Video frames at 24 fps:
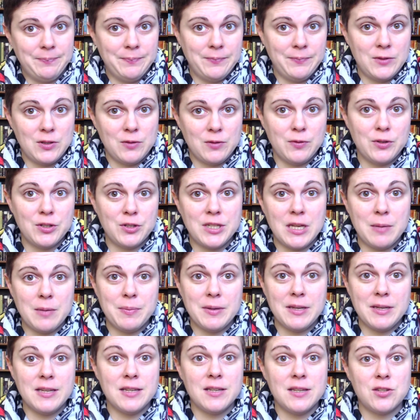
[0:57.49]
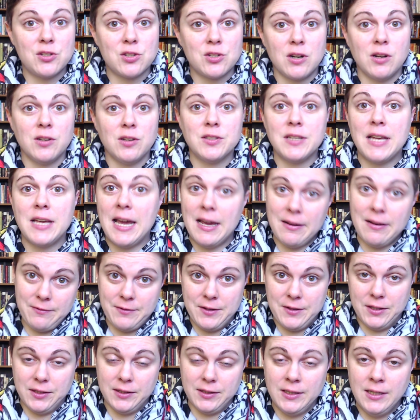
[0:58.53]
So first up is Charles
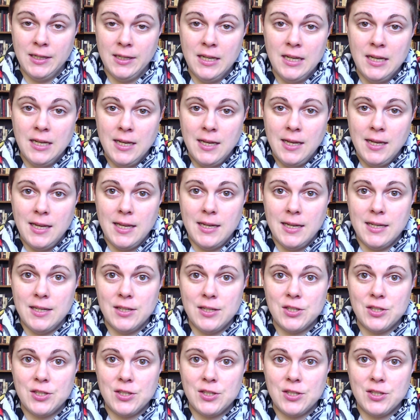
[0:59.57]
Hatfield. In his